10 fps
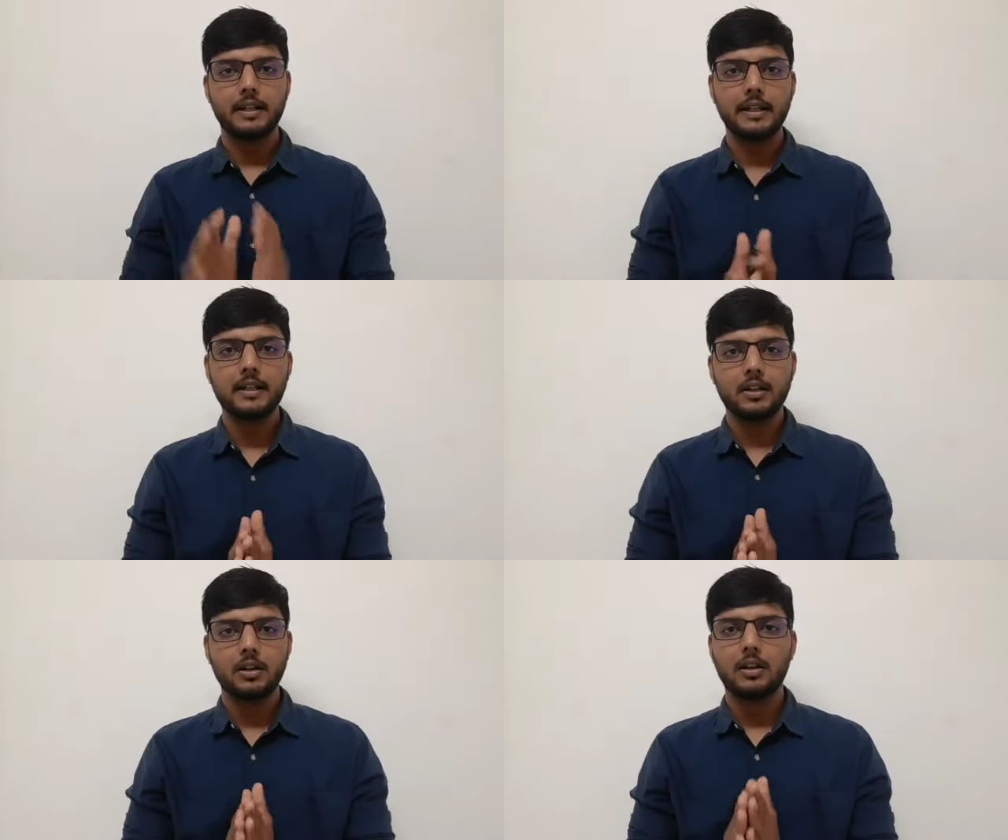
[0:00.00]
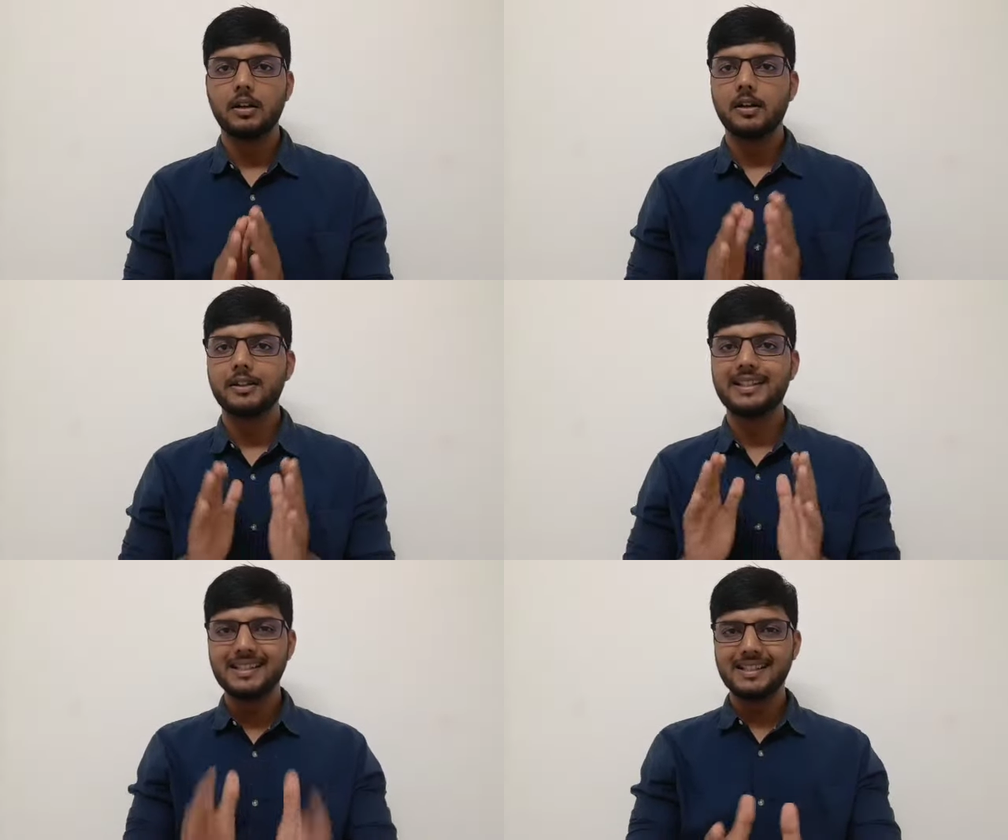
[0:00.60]
Clear?
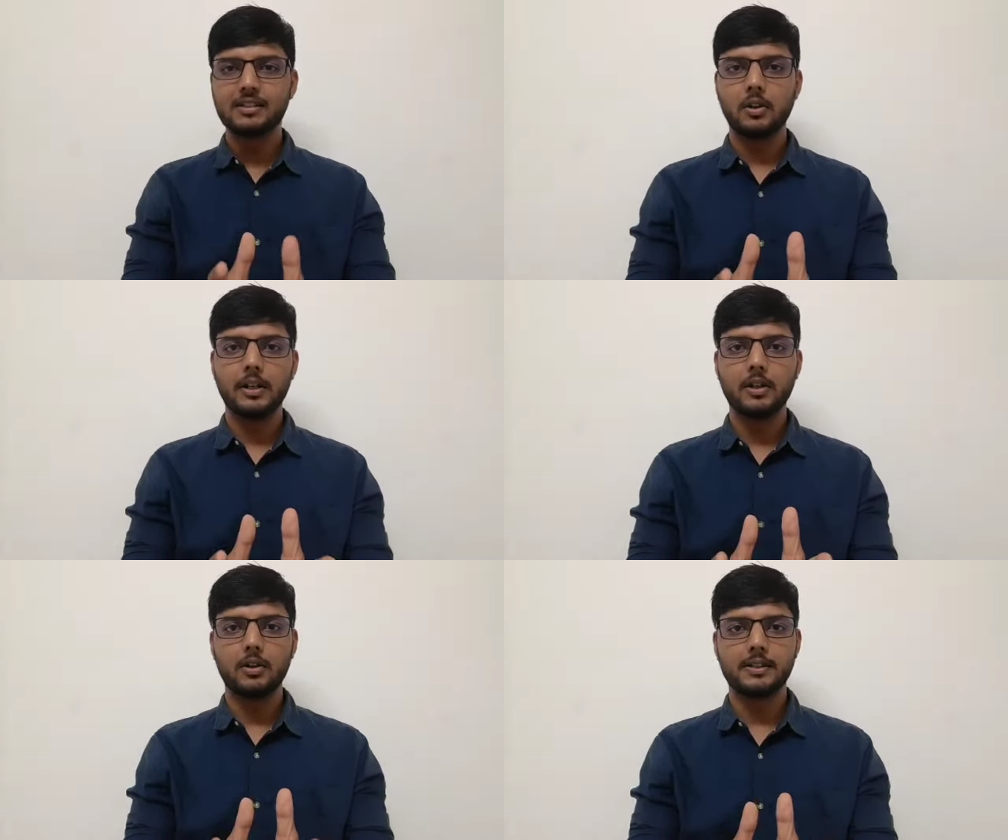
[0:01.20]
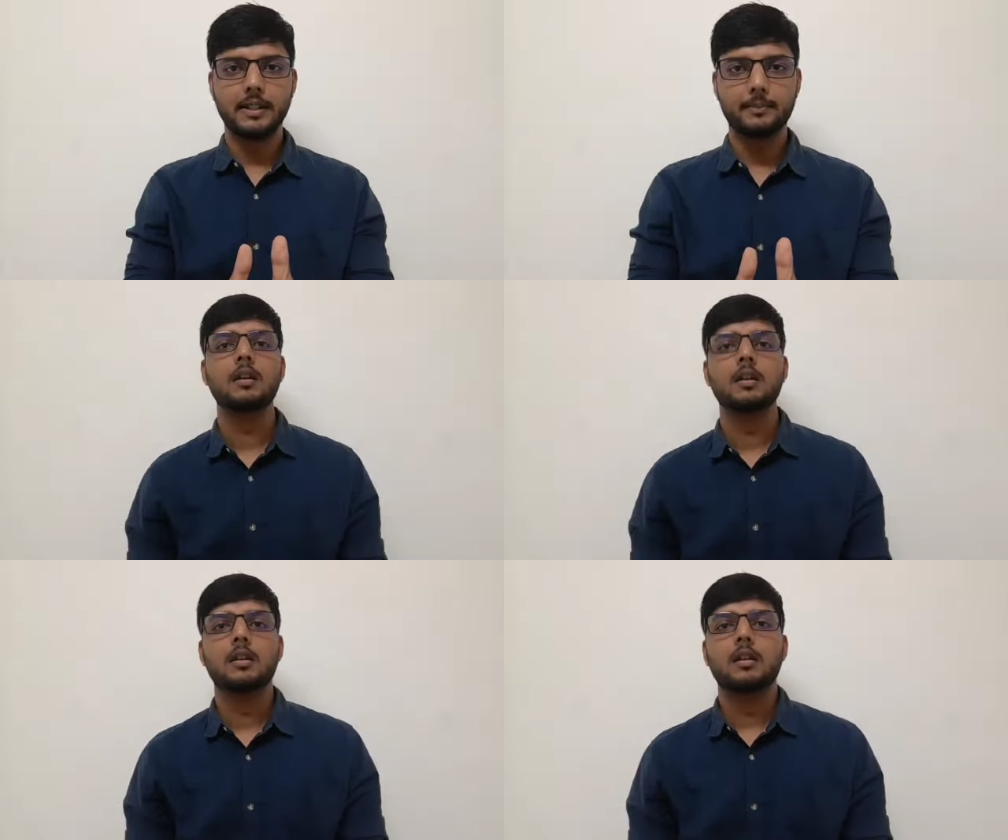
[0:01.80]
This is the only concept.
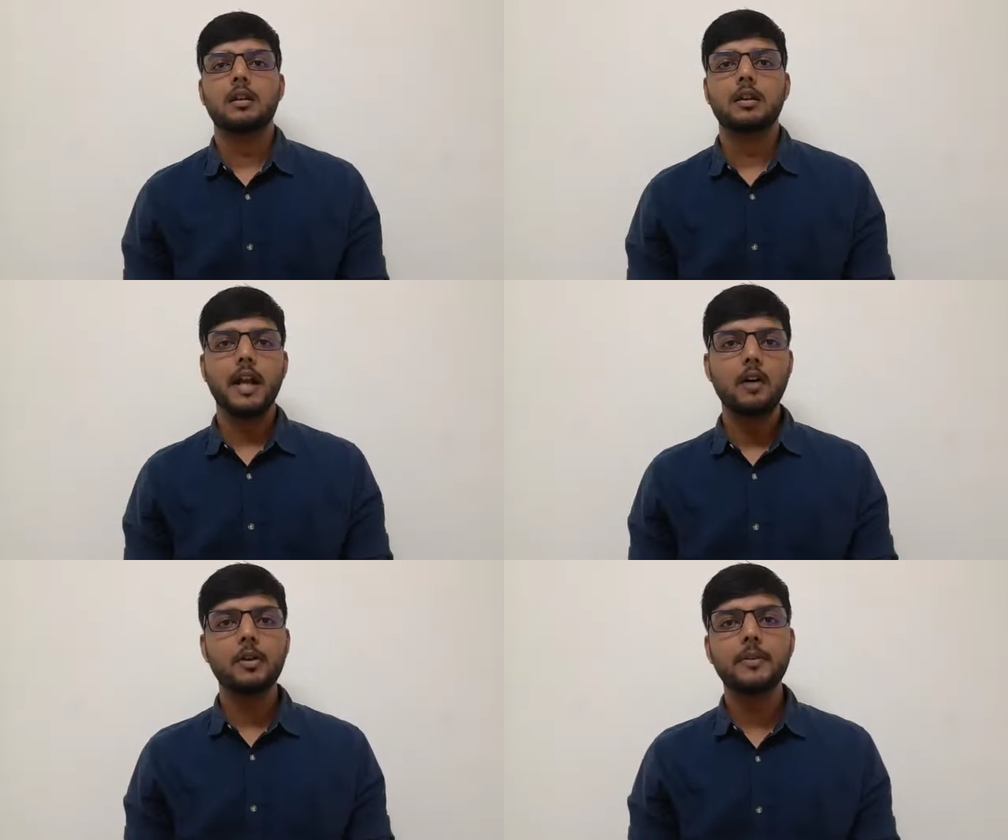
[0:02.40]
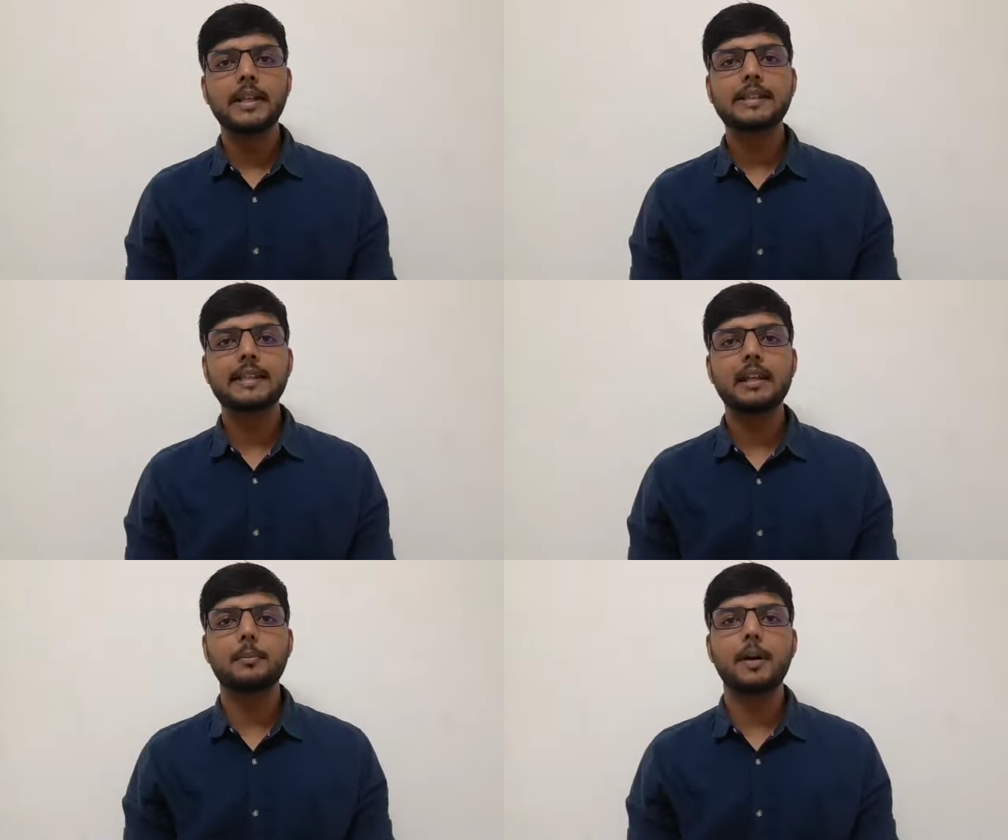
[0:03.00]
Now we will see